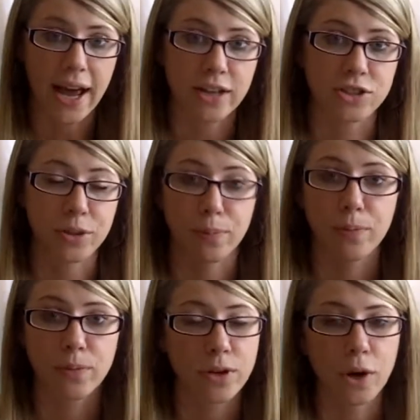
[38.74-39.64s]
actually,
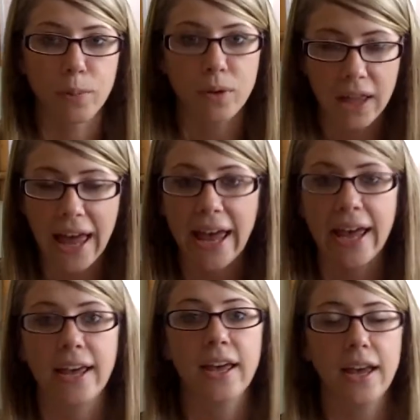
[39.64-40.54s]
you know,
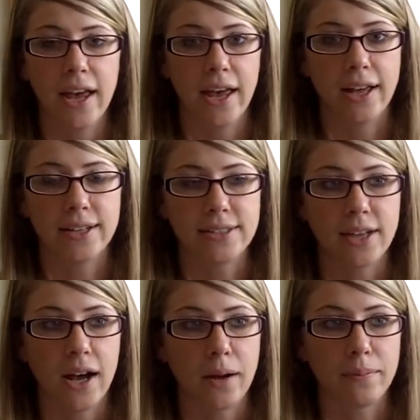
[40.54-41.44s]
play
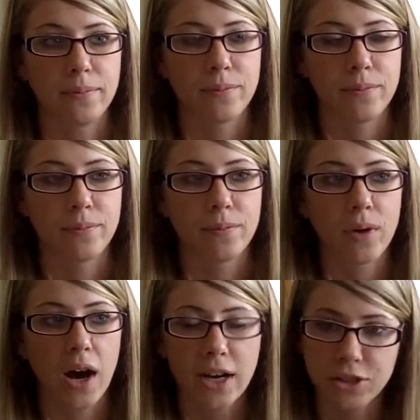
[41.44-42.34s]
and
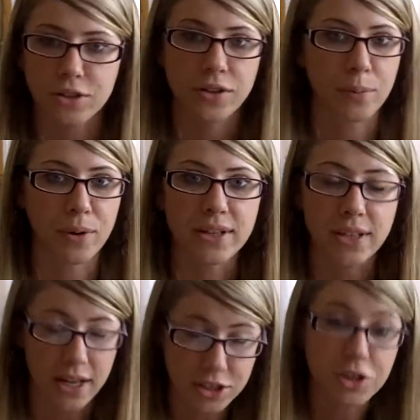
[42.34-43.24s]
ushering
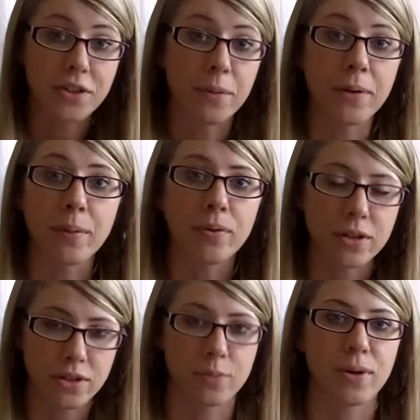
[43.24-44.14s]
the
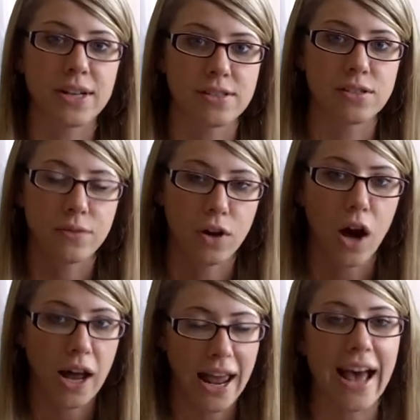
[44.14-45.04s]
people into the presence of
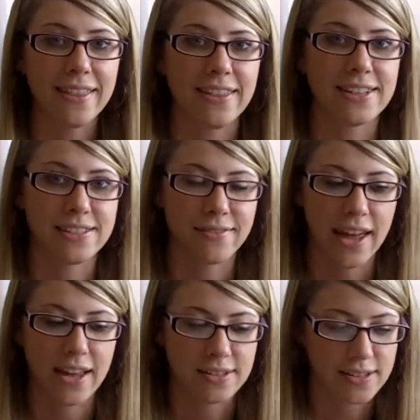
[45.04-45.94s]
God at these
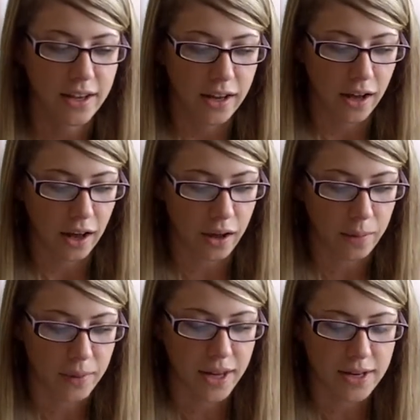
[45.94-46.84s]
events.
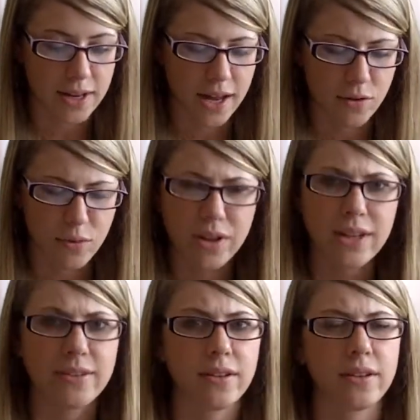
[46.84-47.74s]
And
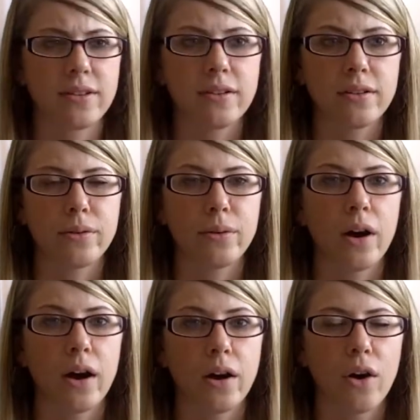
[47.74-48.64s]
really
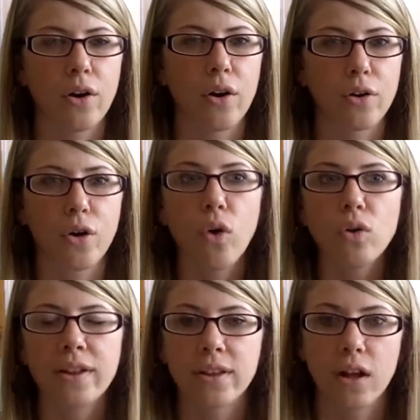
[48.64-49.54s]
our
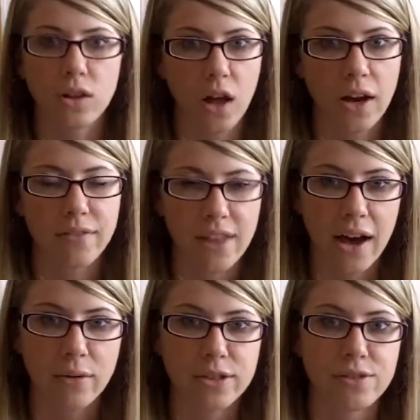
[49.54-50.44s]
goal in a lot of
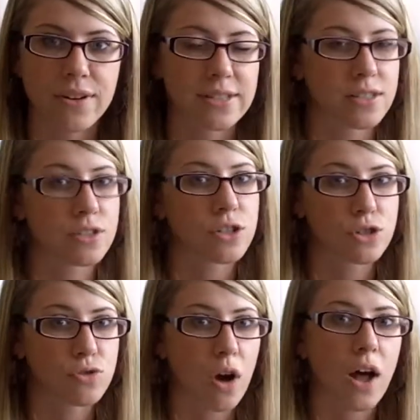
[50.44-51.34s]
the outreach events is
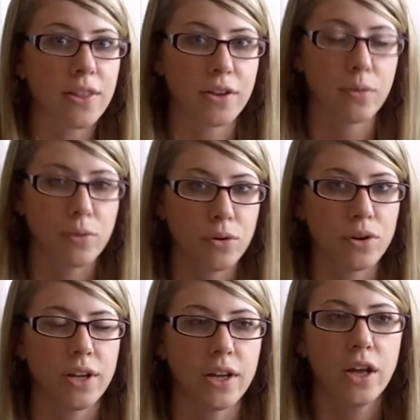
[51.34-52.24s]
to draw the
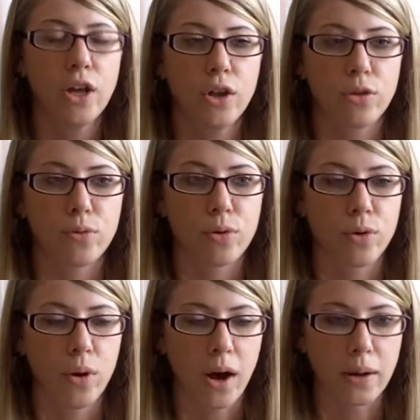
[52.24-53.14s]
community
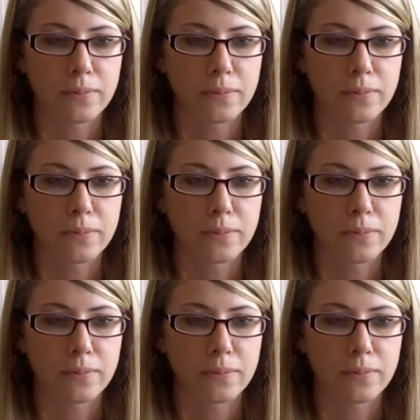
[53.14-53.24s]
through